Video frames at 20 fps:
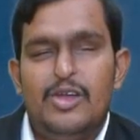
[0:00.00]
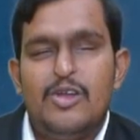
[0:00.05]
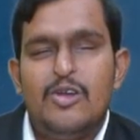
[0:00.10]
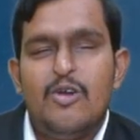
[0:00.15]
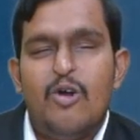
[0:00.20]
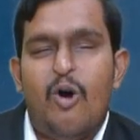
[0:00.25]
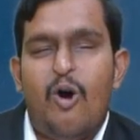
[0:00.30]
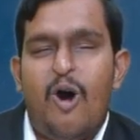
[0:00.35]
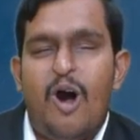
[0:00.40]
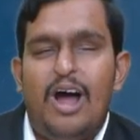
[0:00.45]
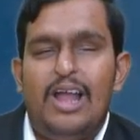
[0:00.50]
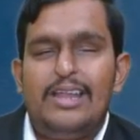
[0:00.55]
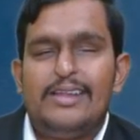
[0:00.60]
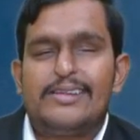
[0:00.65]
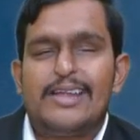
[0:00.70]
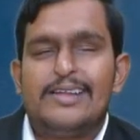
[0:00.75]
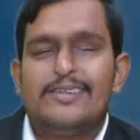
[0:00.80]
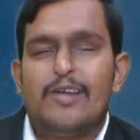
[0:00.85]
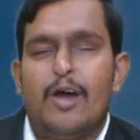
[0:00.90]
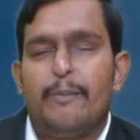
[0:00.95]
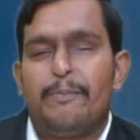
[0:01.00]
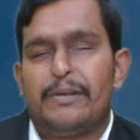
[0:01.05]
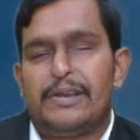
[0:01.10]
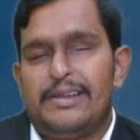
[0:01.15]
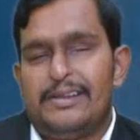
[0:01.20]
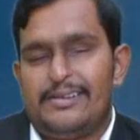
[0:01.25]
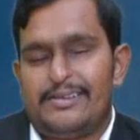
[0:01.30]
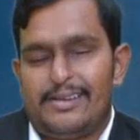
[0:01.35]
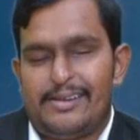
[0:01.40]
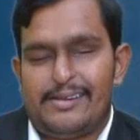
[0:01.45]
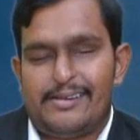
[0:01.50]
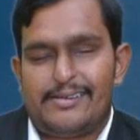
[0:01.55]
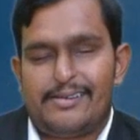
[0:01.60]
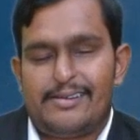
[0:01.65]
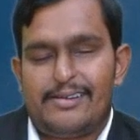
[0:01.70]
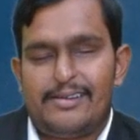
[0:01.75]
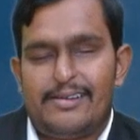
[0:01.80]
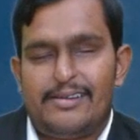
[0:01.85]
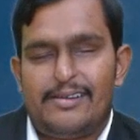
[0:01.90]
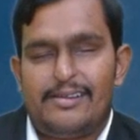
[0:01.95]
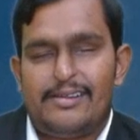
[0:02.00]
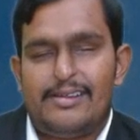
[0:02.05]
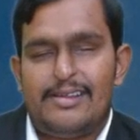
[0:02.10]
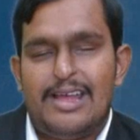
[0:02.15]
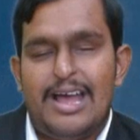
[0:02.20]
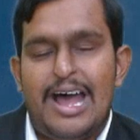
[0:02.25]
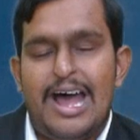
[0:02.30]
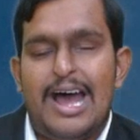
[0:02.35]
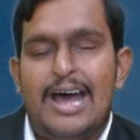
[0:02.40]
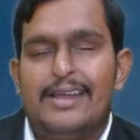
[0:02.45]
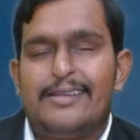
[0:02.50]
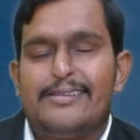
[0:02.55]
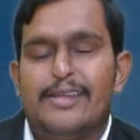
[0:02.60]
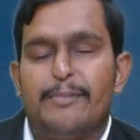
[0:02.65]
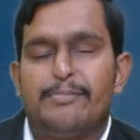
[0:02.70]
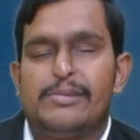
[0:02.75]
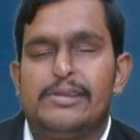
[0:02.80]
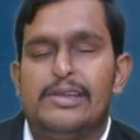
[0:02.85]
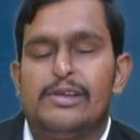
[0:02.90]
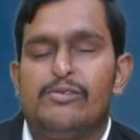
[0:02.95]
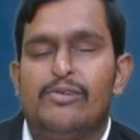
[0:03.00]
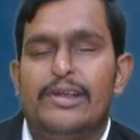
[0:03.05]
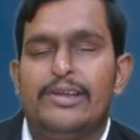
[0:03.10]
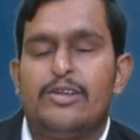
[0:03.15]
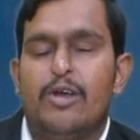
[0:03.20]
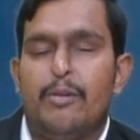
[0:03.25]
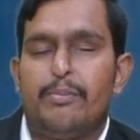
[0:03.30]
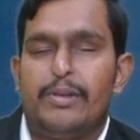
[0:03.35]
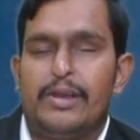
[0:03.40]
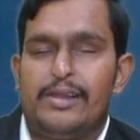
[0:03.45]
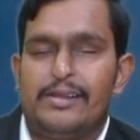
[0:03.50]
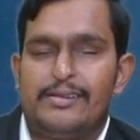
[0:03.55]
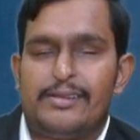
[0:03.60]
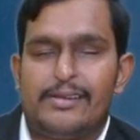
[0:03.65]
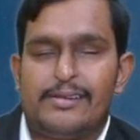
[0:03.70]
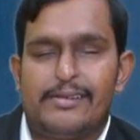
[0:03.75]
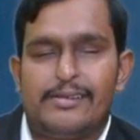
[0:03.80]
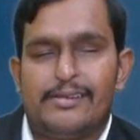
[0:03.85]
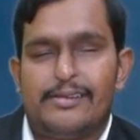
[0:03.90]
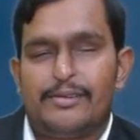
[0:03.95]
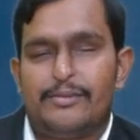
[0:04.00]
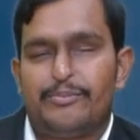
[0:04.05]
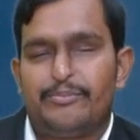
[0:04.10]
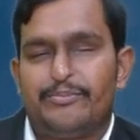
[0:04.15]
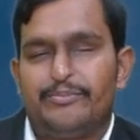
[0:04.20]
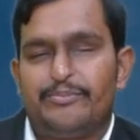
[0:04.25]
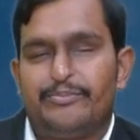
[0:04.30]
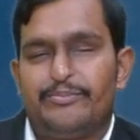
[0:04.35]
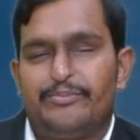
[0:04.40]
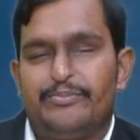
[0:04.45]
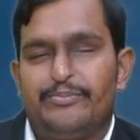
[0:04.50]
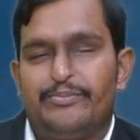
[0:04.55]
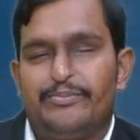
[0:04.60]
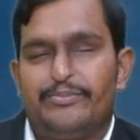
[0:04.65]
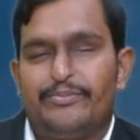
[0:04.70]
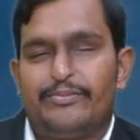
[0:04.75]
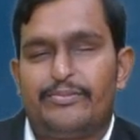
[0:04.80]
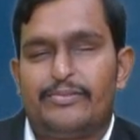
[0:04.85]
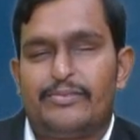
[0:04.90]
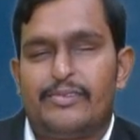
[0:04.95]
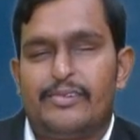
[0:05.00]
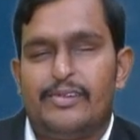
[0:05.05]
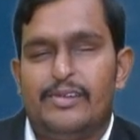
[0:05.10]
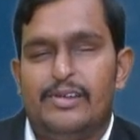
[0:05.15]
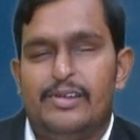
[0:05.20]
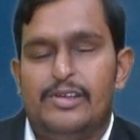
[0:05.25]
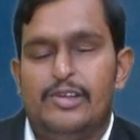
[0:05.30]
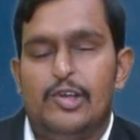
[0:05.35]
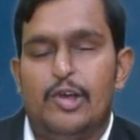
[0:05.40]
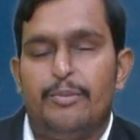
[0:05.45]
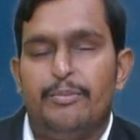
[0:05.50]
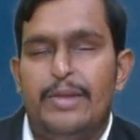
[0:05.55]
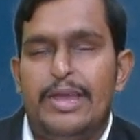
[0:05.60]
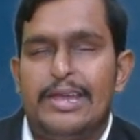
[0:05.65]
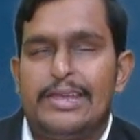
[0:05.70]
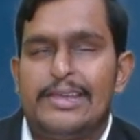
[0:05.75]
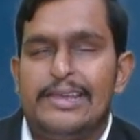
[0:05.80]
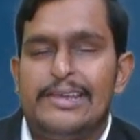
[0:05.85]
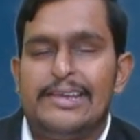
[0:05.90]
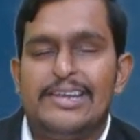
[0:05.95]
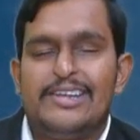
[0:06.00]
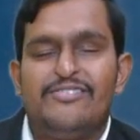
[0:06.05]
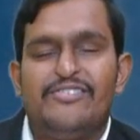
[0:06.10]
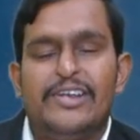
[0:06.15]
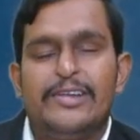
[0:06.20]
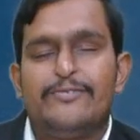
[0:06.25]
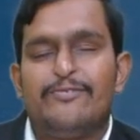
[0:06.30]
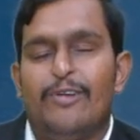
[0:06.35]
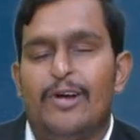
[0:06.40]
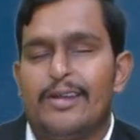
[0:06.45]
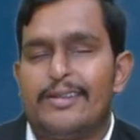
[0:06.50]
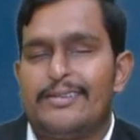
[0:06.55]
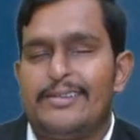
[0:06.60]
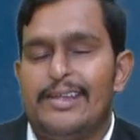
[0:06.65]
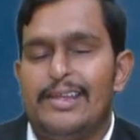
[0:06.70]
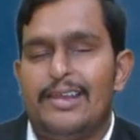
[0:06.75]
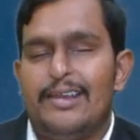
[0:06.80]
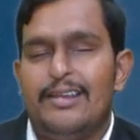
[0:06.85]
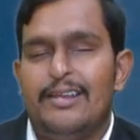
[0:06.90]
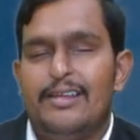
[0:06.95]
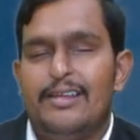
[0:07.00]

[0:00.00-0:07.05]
All such operations are subsequent operations. You are making it fit for sale.